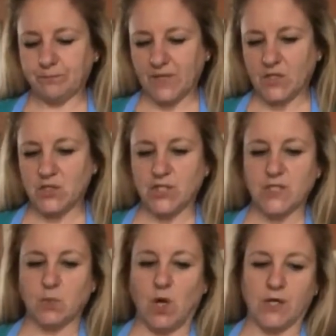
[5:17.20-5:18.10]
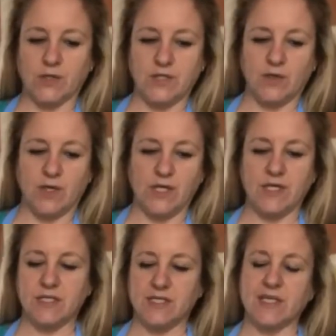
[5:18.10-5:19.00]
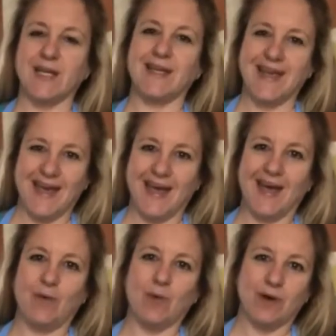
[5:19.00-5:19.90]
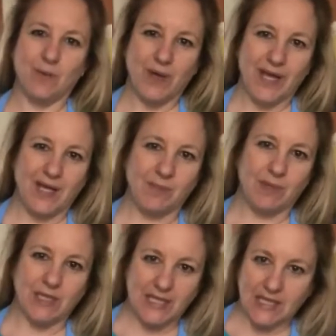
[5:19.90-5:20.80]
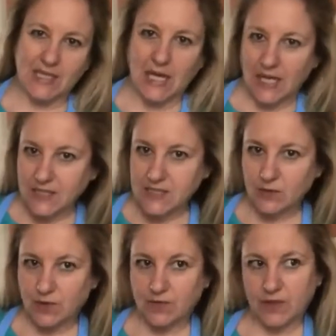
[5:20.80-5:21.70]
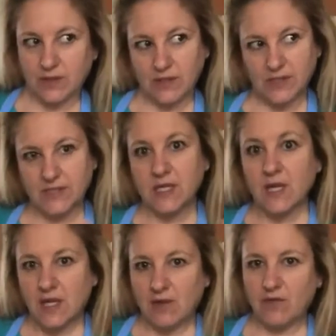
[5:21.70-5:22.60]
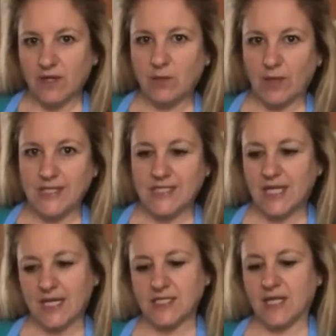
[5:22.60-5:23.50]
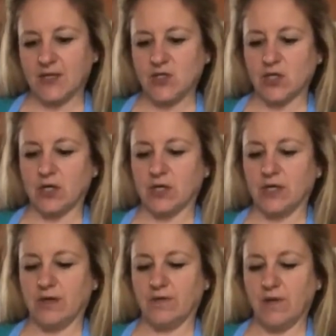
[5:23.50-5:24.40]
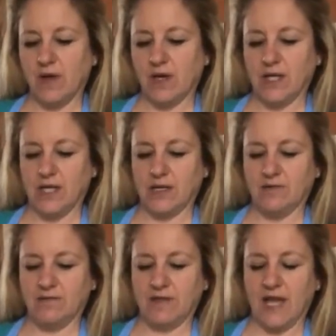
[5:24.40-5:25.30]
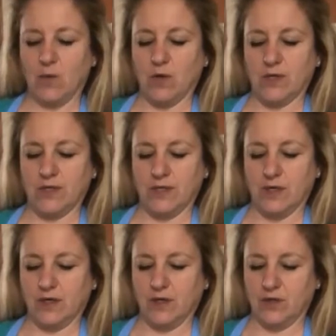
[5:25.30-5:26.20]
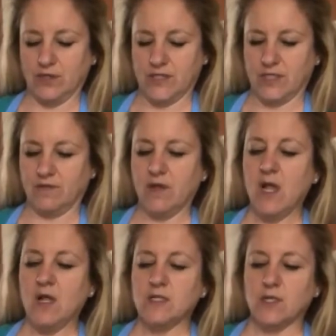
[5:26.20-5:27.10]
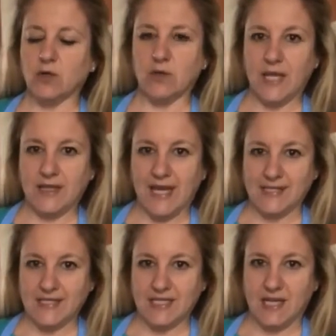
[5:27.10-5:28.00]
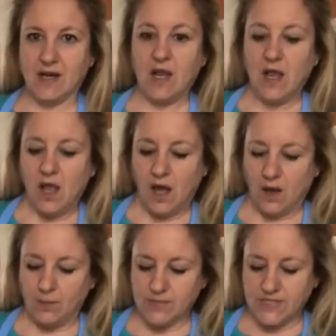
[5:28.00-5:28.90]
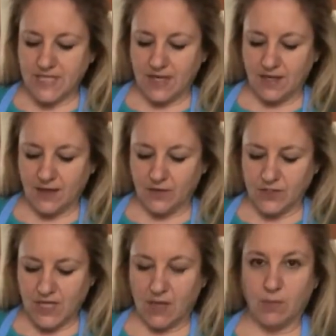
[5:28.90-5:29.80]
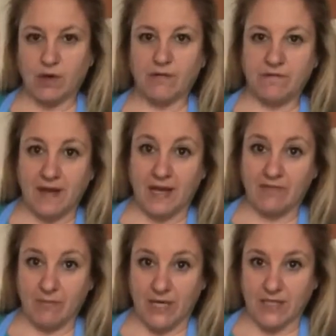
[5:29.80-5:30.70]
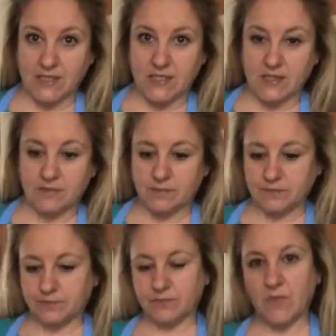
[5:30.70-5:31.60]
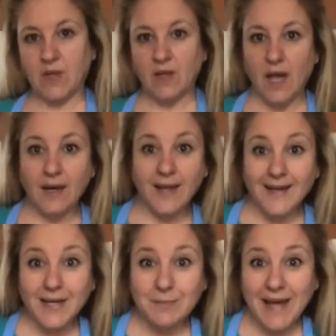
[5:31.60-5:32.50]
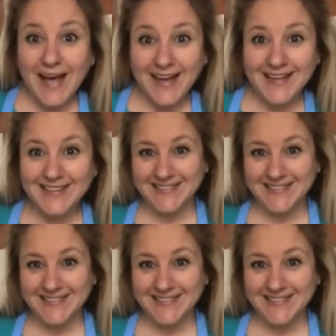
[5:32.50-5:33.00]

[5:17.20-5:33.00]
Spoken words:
it's just water, so the yeast is like, yeah, we're awake, but like not so thrilled because it really wants to get to that sugar and honey and flour and all the good stuff. So let that sit. Set another timer, 5 minutes, and then come back.